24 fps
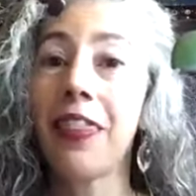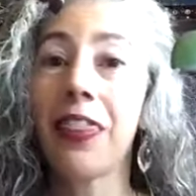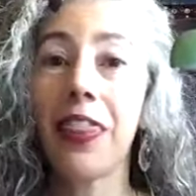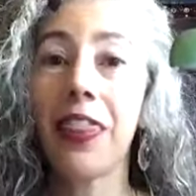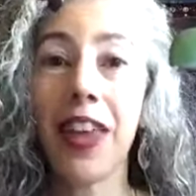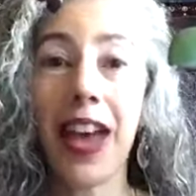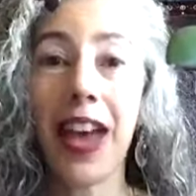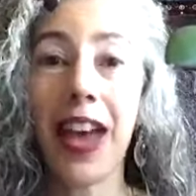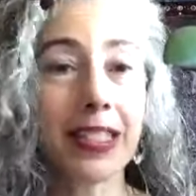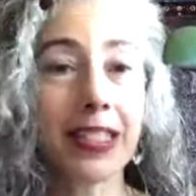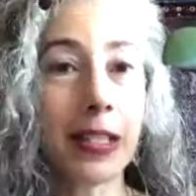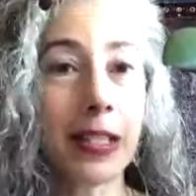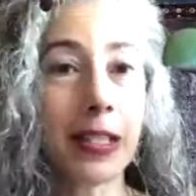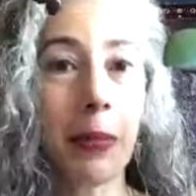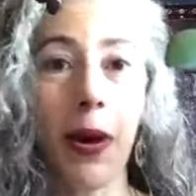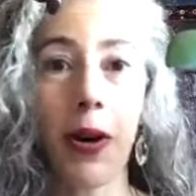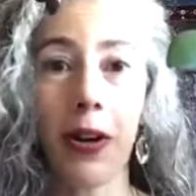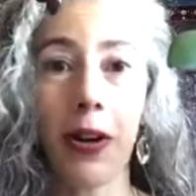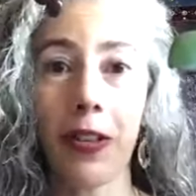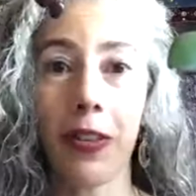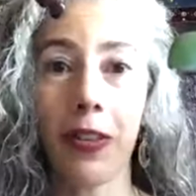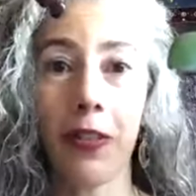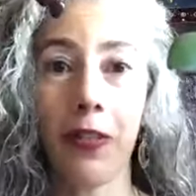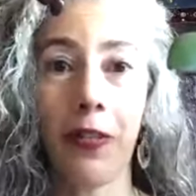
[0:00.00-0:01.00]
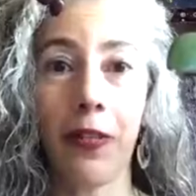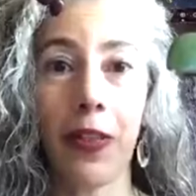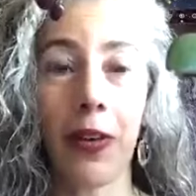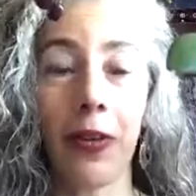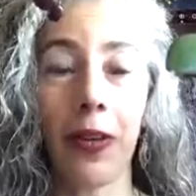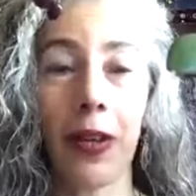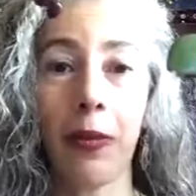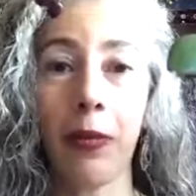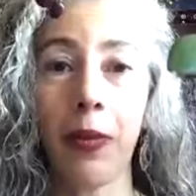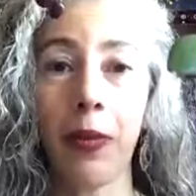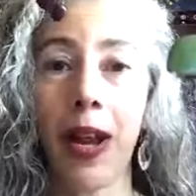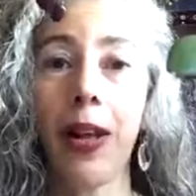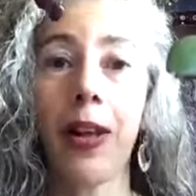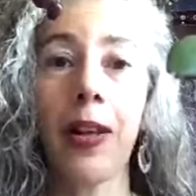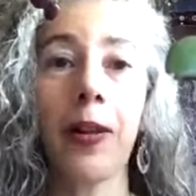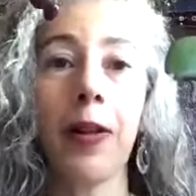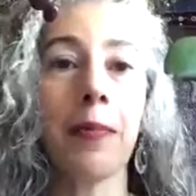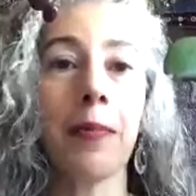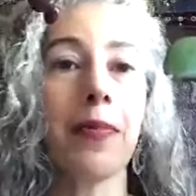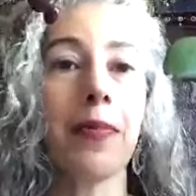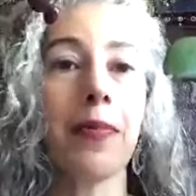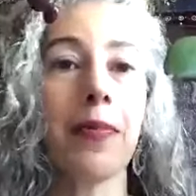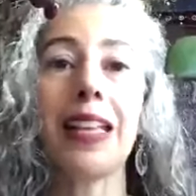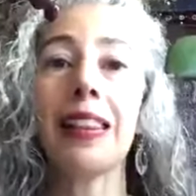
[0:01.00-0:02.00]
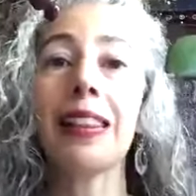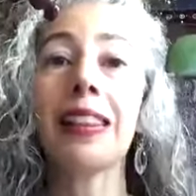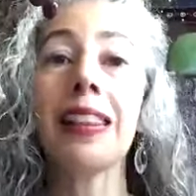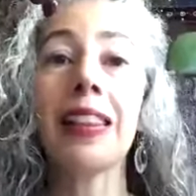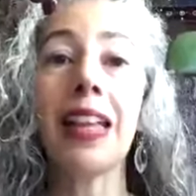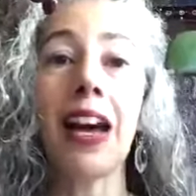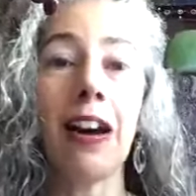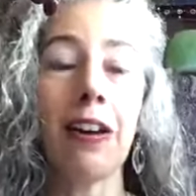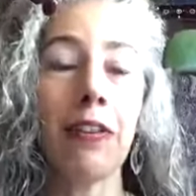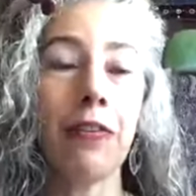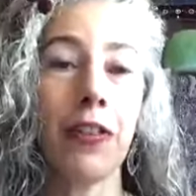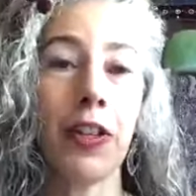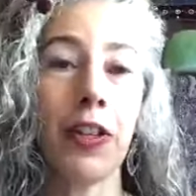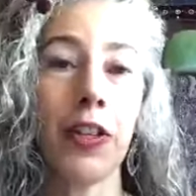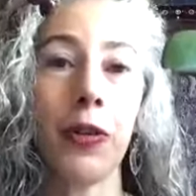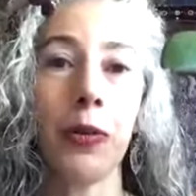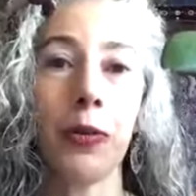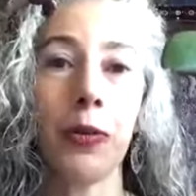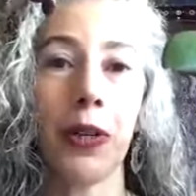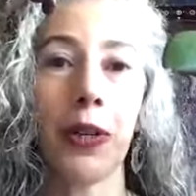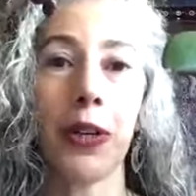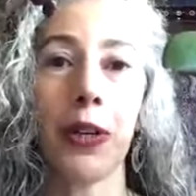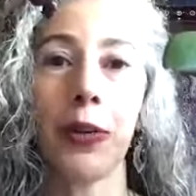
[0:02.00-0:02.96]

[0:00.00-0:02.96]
That's part of the fairy realm. They love humor.